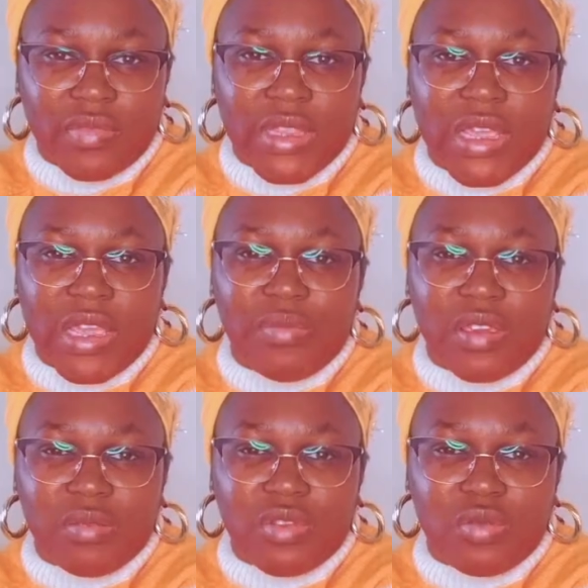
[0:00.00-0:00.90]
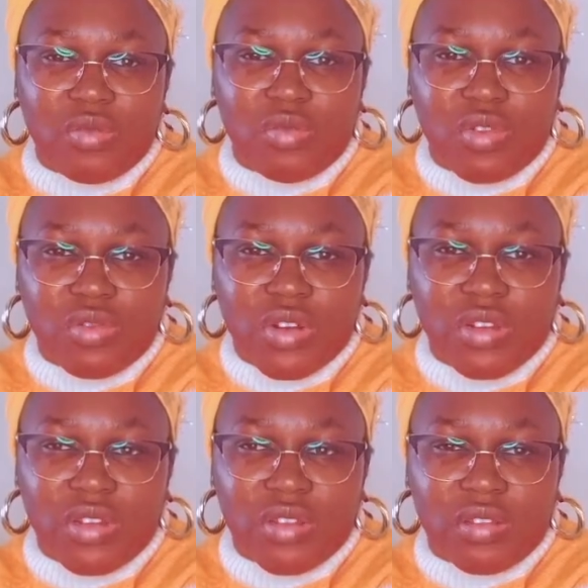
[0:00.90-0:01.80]
I became so worried
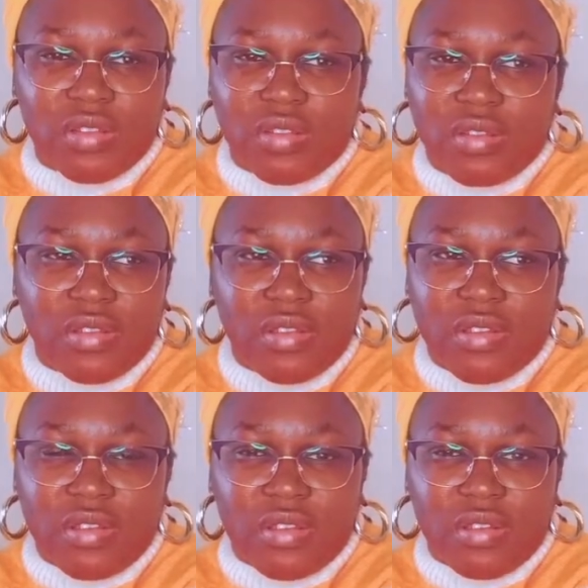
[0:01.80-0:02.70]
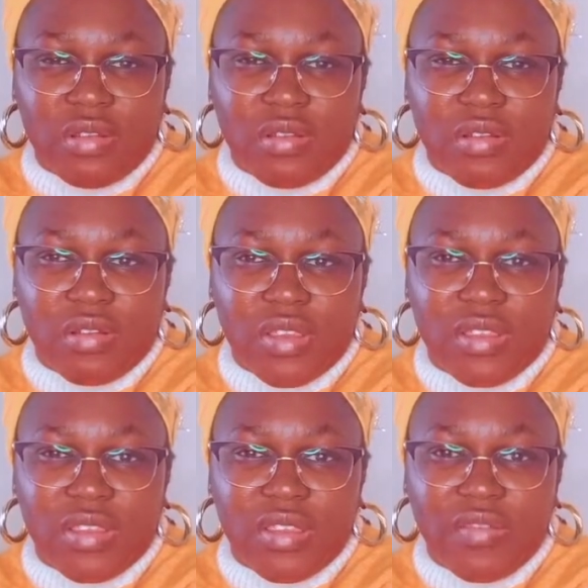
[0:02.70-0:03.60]
that
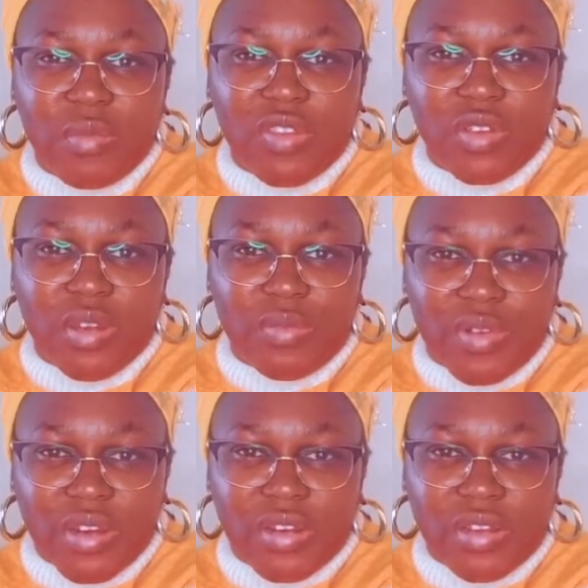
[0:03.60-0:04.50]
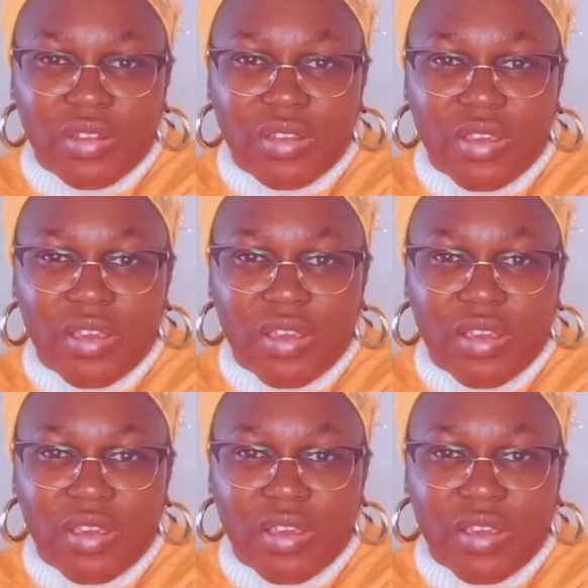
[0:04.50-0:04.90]
it's easy for me to get pregnant,